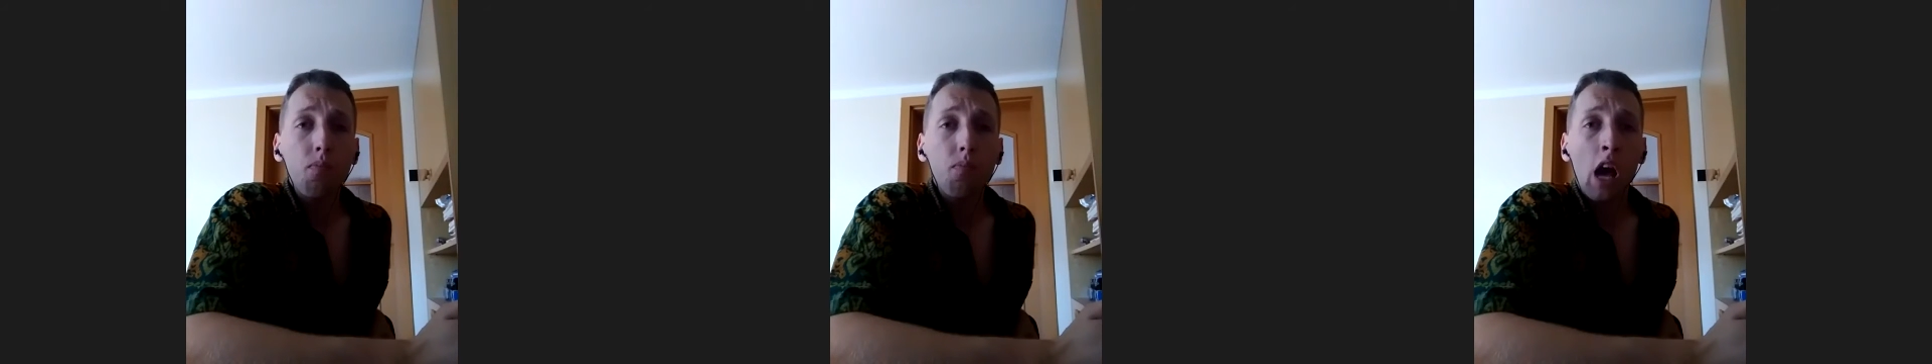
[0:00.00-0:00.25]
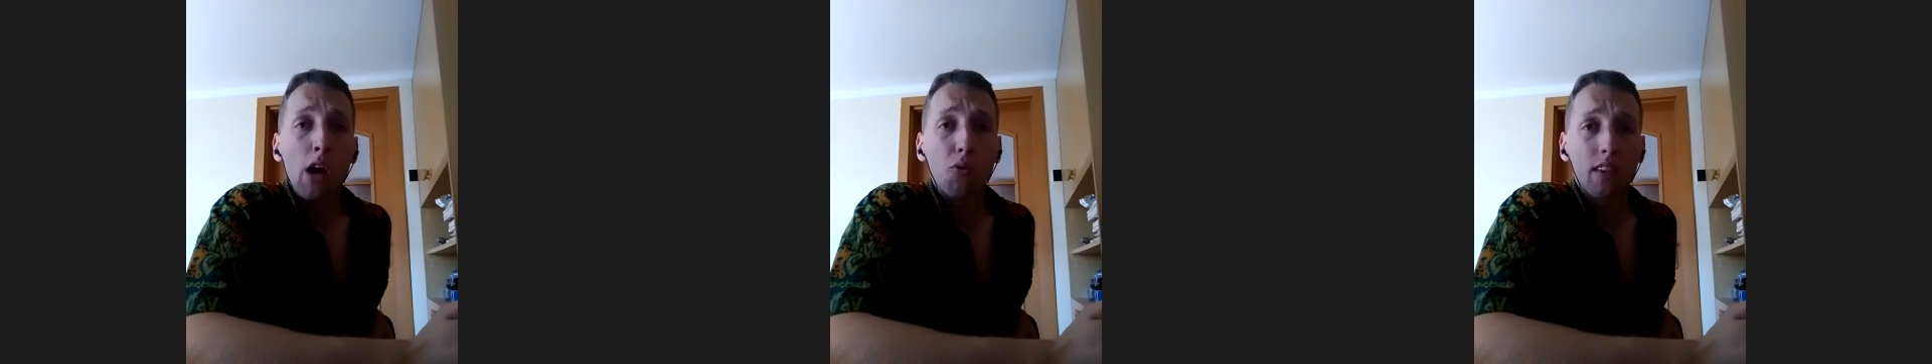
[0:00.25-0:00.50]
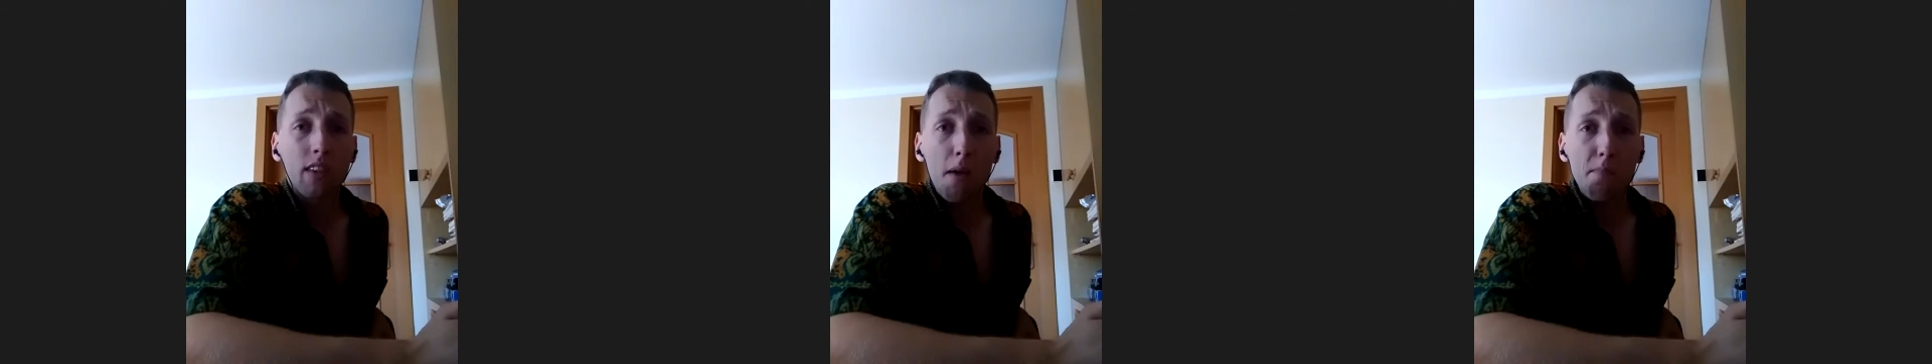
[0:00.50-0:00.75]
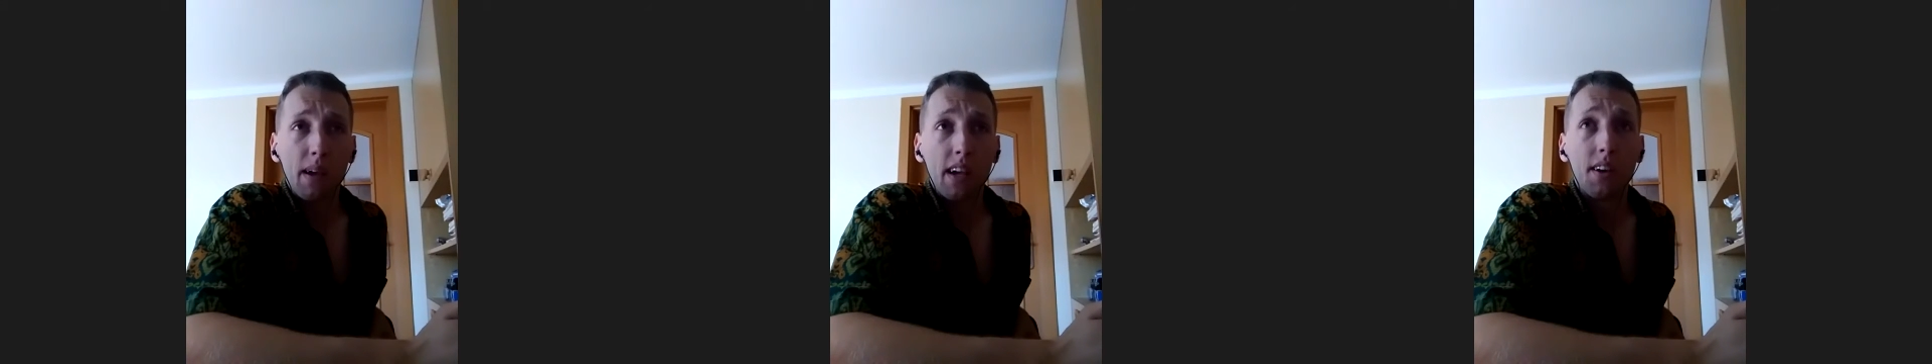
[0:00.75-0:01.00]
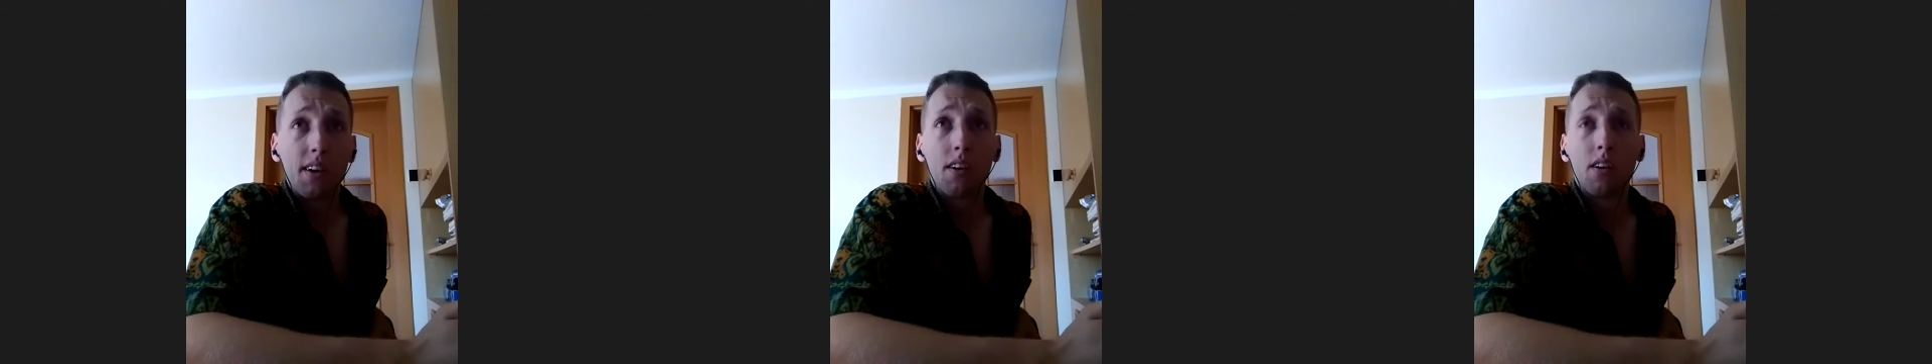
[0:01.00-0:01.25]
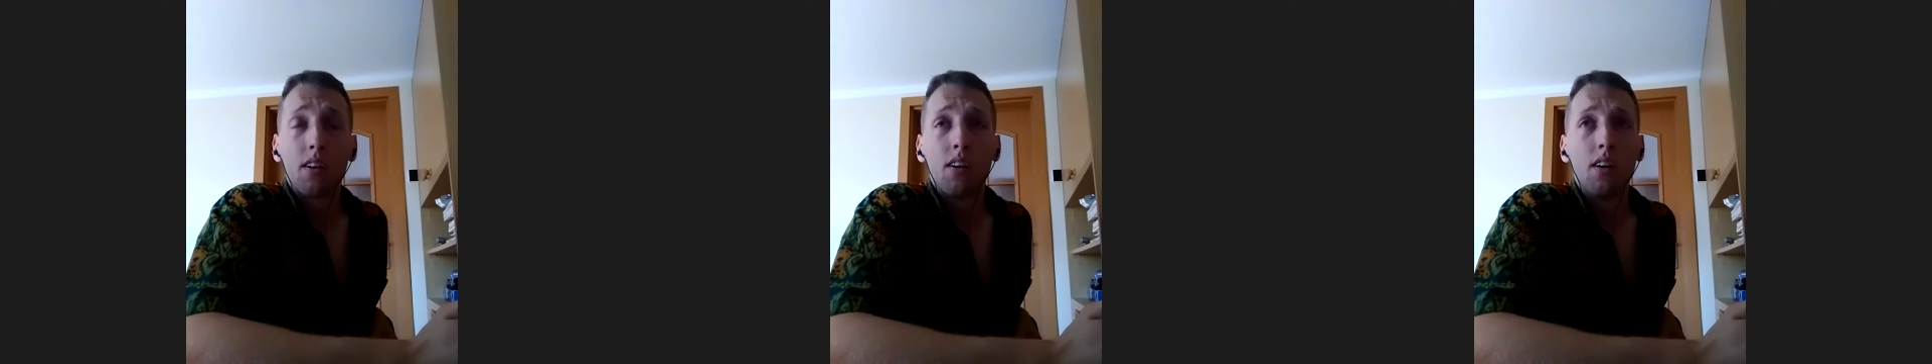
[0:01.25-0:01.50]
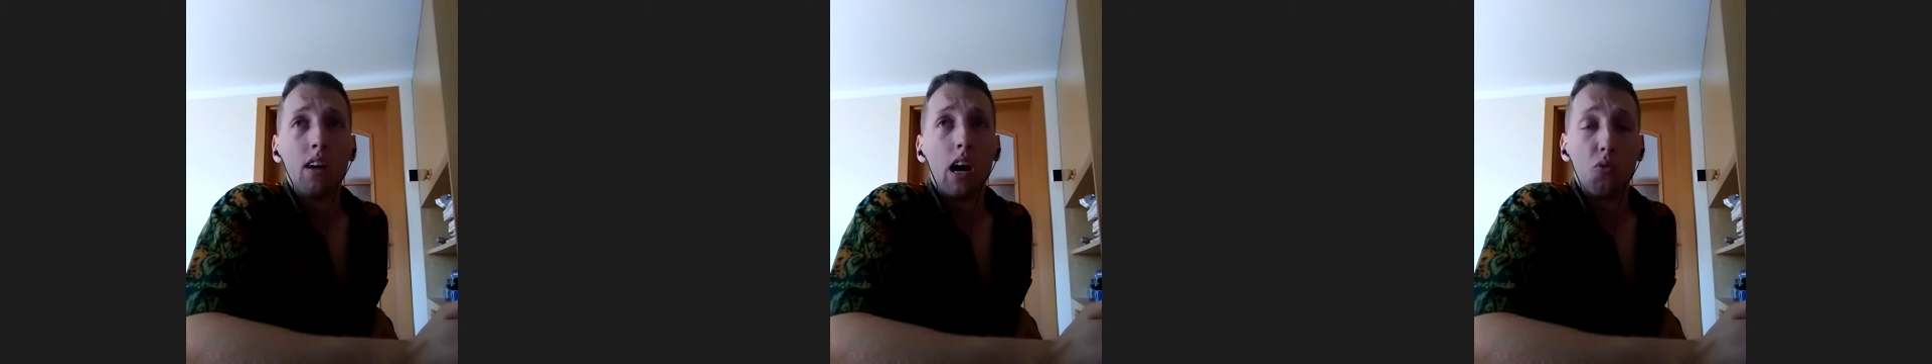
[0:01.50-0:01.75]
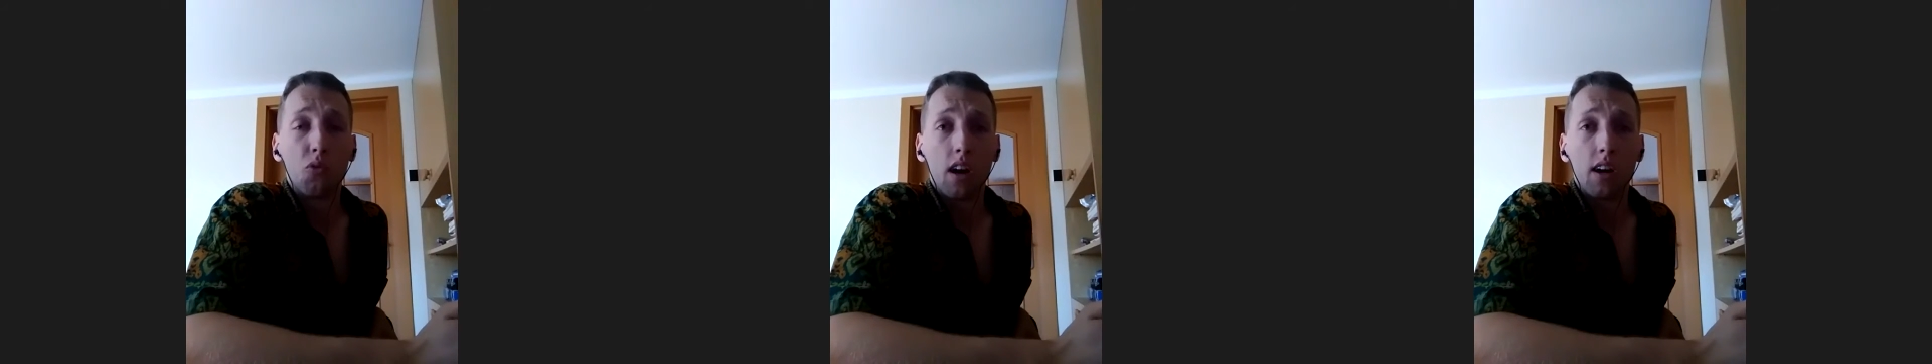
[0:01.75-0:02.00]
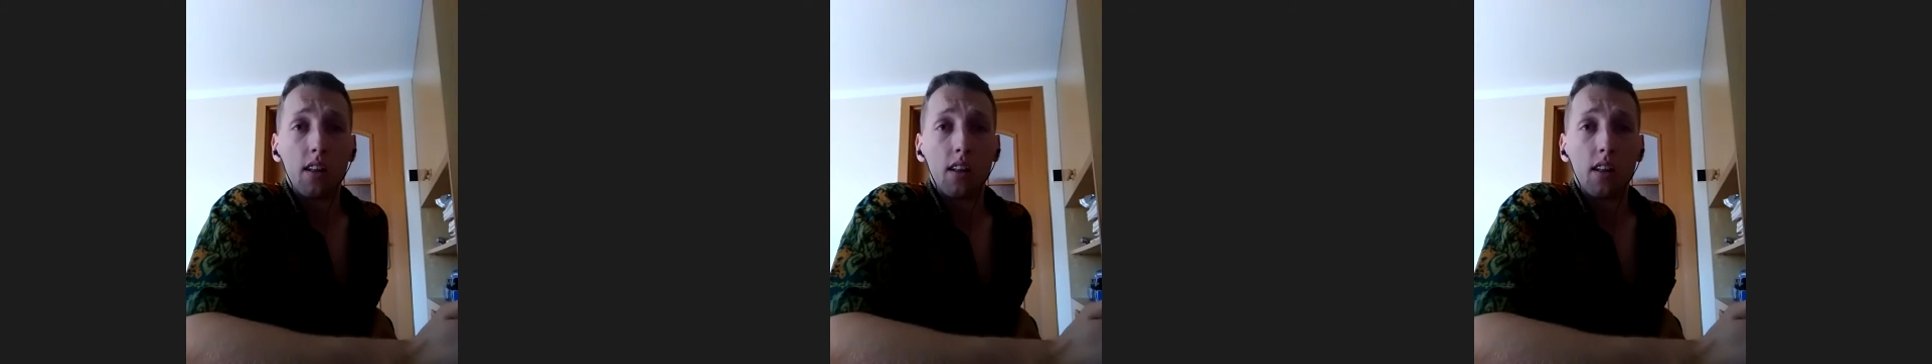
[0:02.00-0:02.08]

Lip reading: I was camping outside.